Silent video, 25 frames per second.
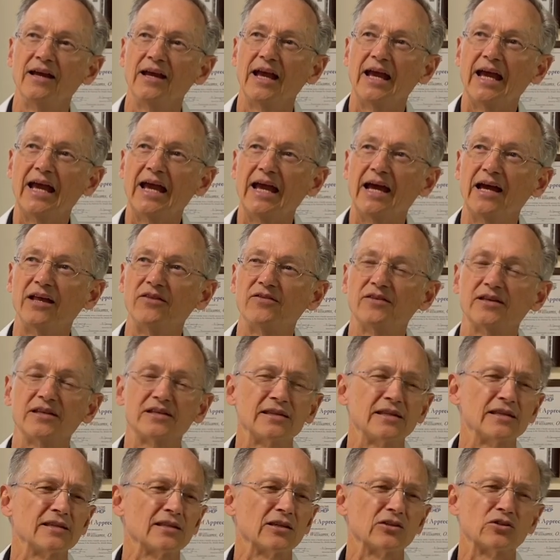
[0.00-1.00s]
And this
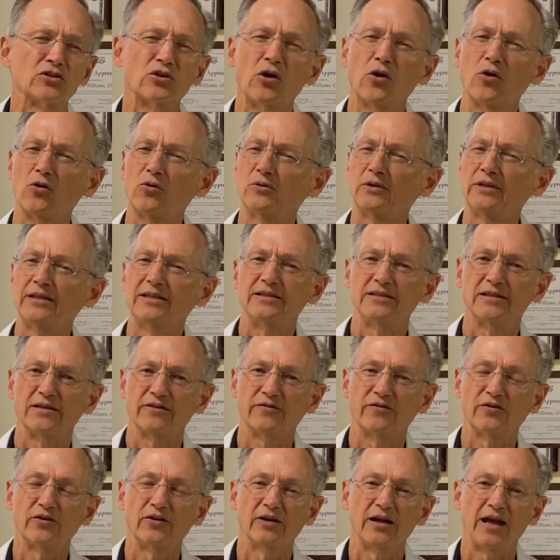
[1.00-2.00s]
is a totally
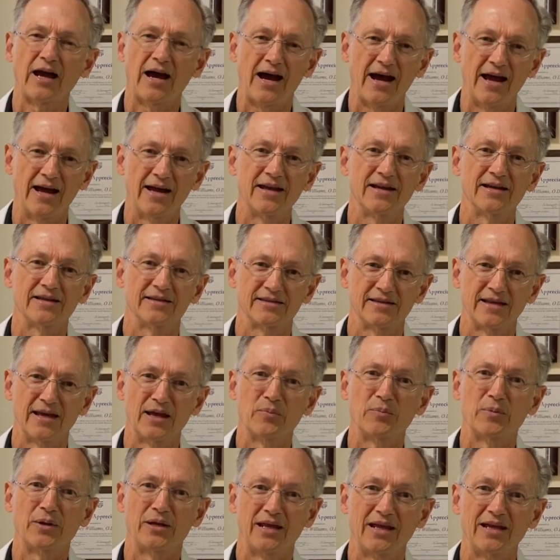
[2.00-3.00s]
different eye
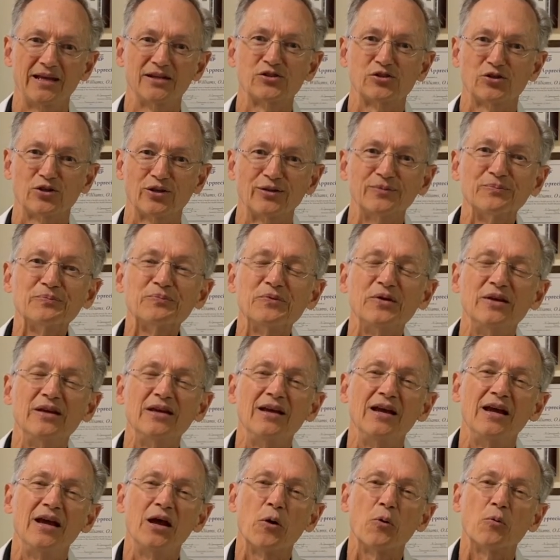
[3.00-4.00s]
examination.
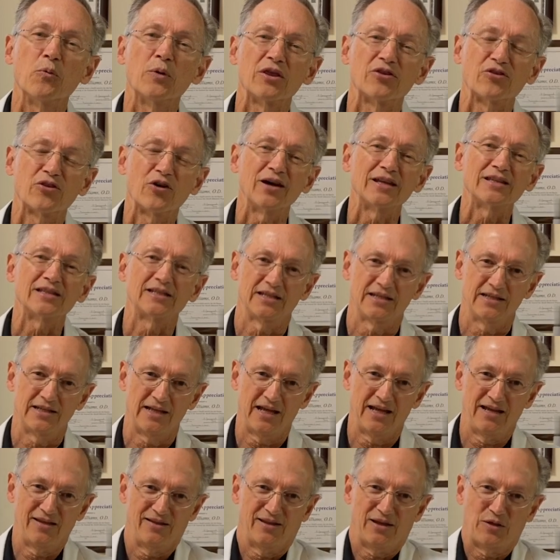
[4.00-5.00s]
We thought
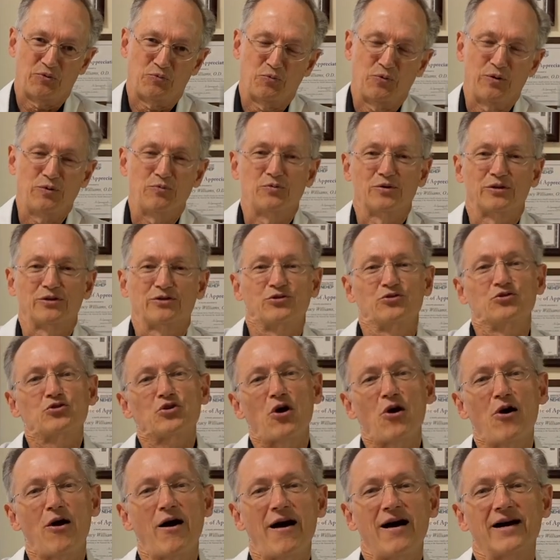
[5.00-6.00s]
today that we would
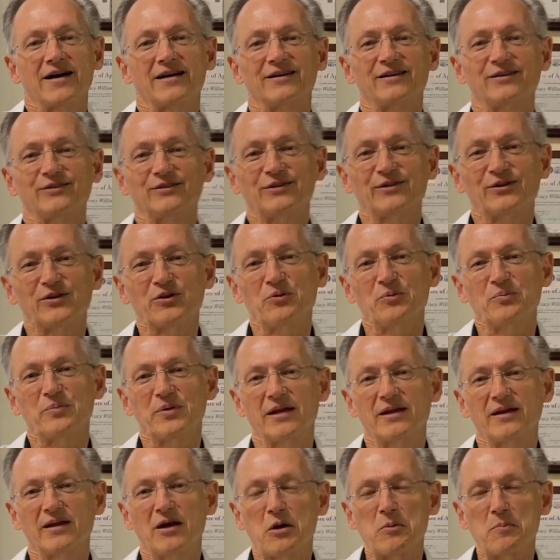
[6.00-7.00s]
talk a little
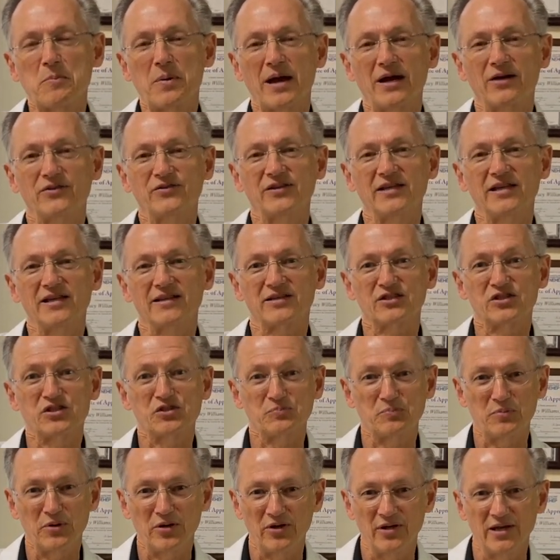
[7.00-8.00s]
bit about the
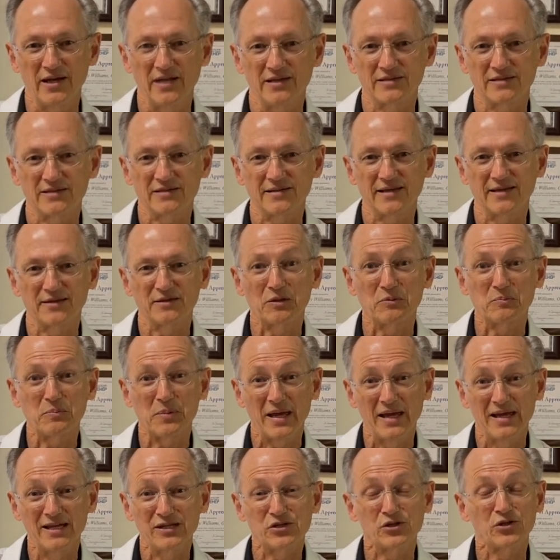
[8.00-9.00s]
experience that the
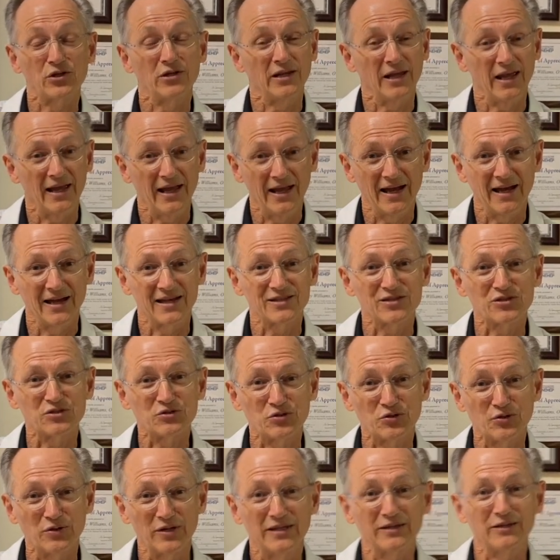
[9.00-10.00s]
patient has
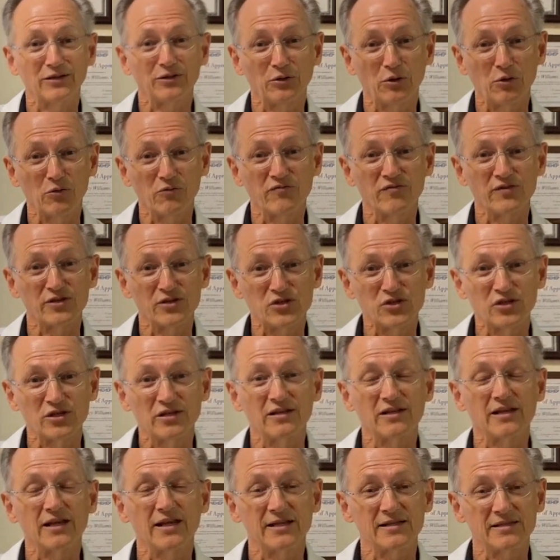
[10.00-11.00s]
during the low vision
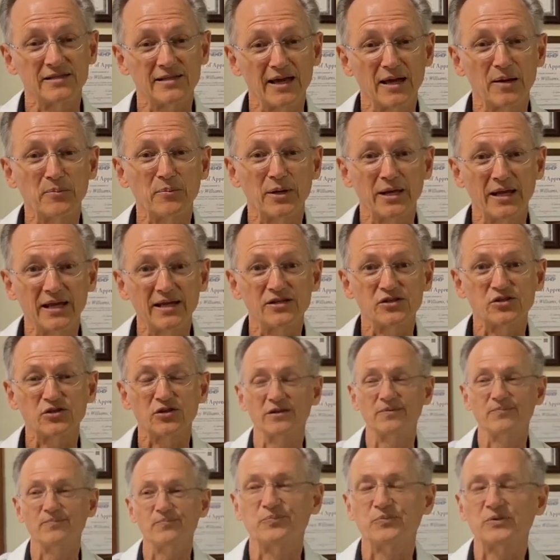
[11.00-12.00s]

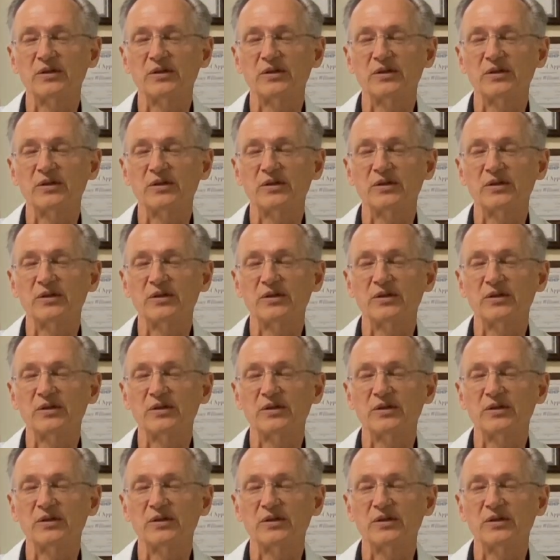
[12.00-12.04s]
examination.